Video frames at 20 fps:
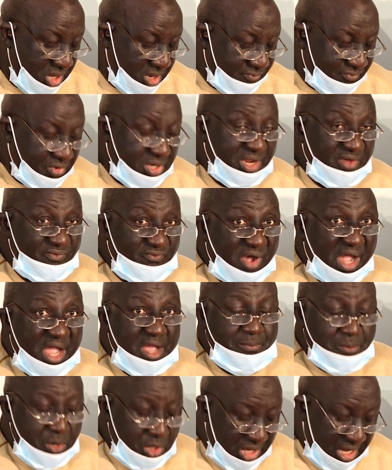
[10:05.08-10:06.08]
for the
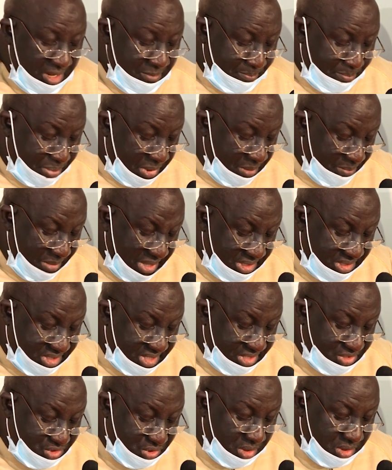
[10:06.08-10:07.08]
viable
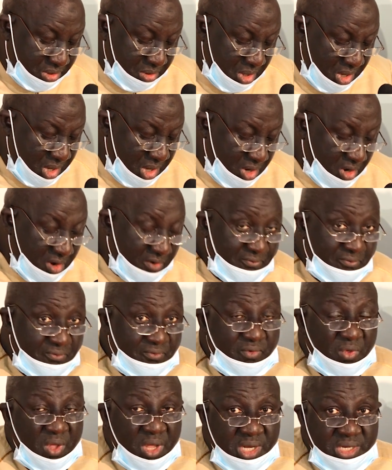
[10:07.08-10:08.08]
implementation
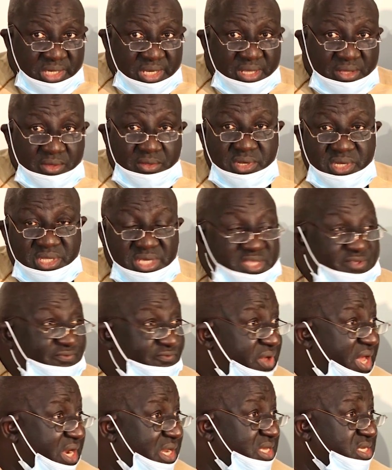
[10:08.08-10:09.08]
of this
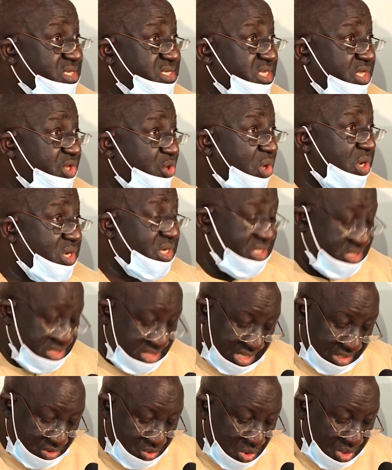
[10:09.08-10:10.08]
very security
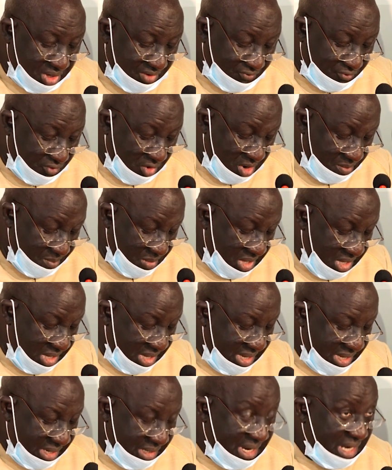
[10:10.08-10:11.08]
sector reform
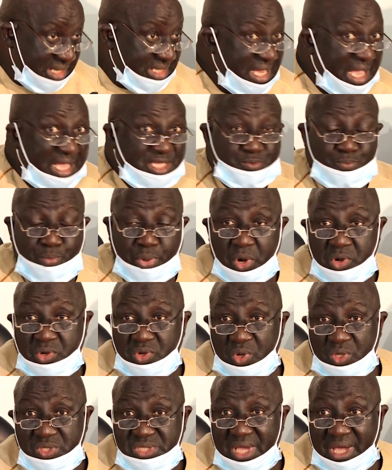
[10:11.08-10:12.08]
that has
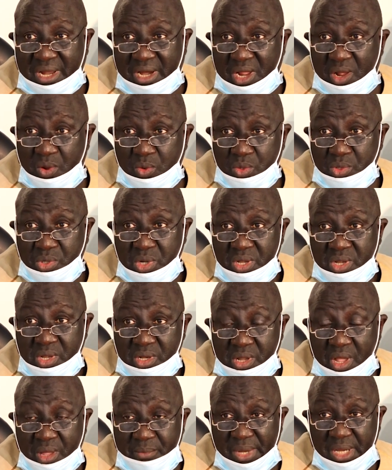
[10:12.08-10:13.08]
brought us around,
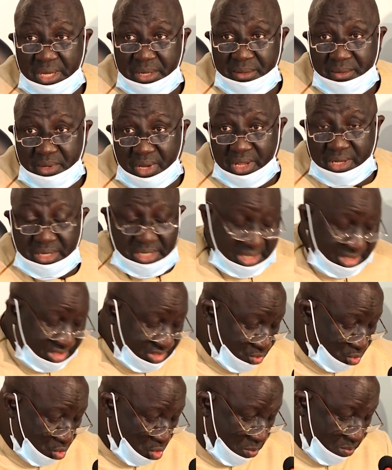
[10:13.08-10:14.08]

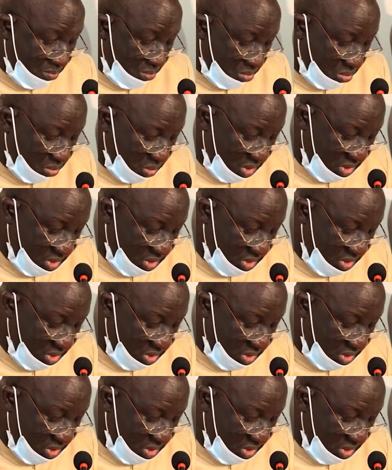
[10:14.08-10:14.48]
this room.